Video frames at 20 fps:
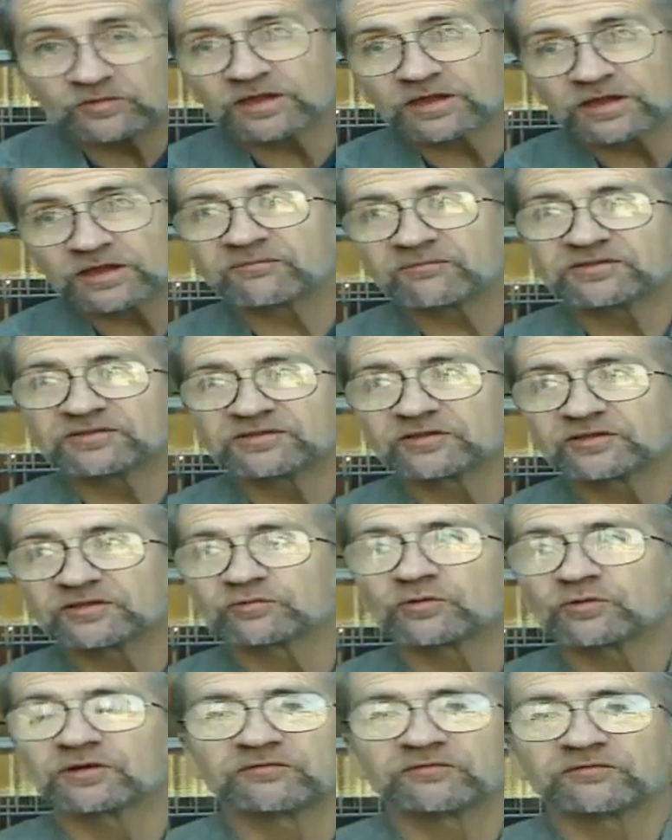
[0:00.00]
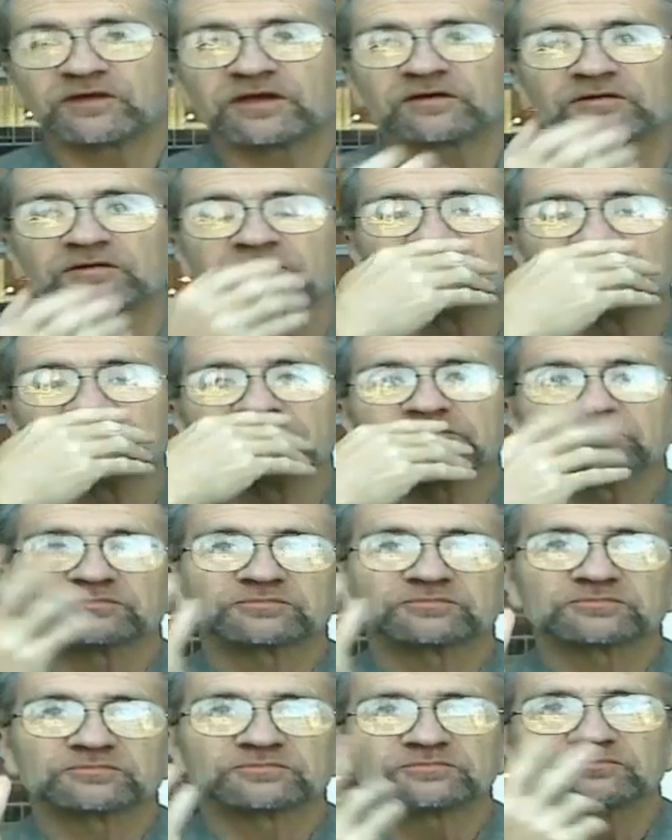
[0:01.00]
11 since one failed and
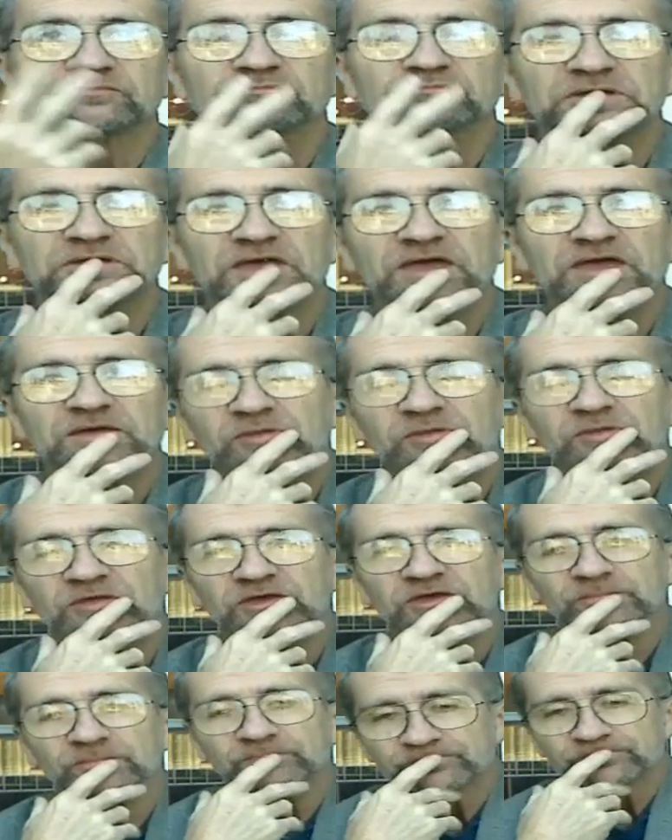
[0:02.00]
became the